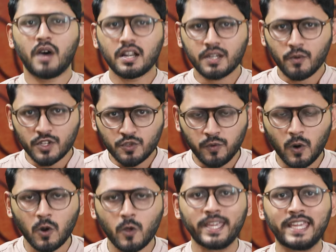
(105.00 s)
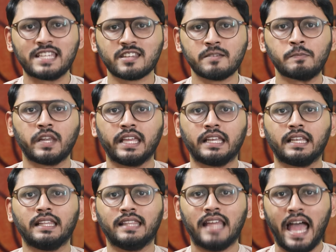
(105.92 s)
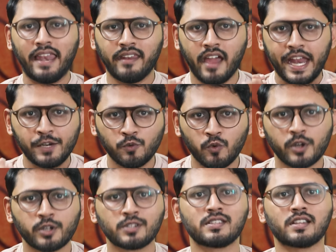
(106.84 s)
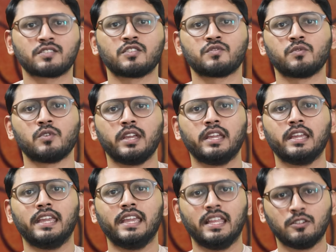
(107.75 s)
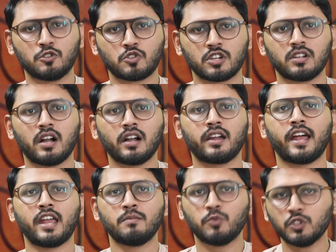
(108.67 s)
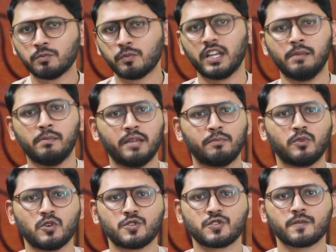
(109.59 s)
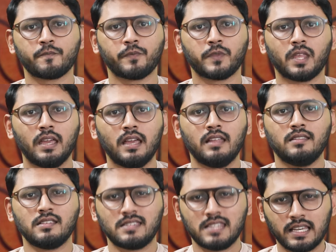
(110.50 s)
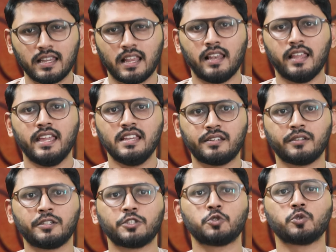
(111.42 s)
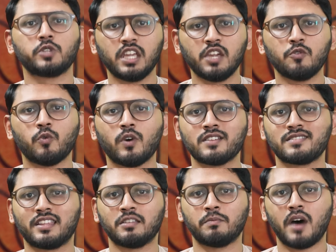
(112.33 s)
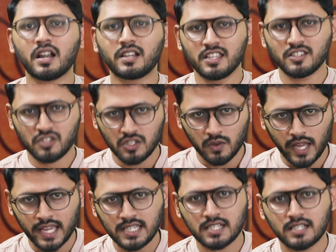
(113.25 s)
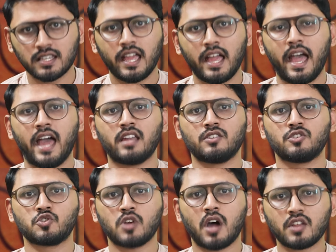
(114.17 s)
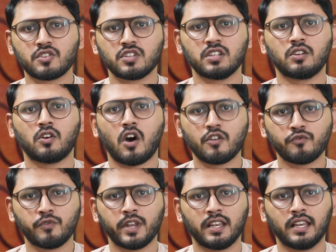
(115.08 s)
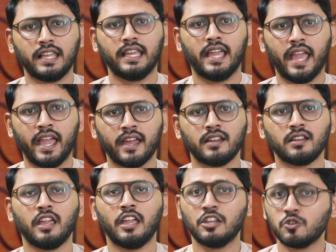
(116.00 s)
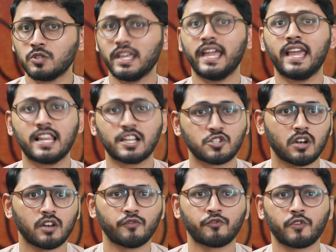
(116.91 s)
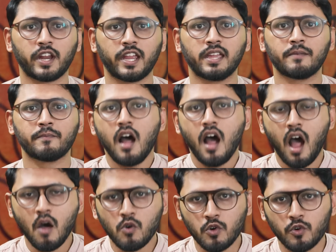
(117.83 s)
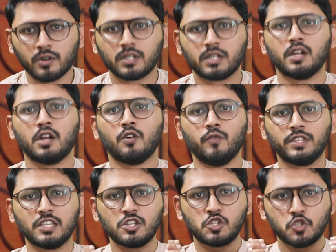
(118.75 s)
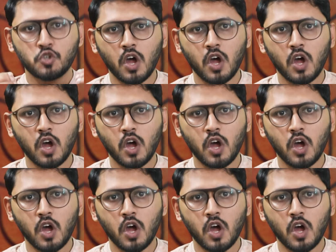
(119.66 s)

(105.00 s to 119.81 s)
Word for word: party was following a template that had worked successfully in the Thrikkakara and Pudupalli by-polls. The signal intended to give was that the party is united and charging confidently ahead into the electoral fray. However, within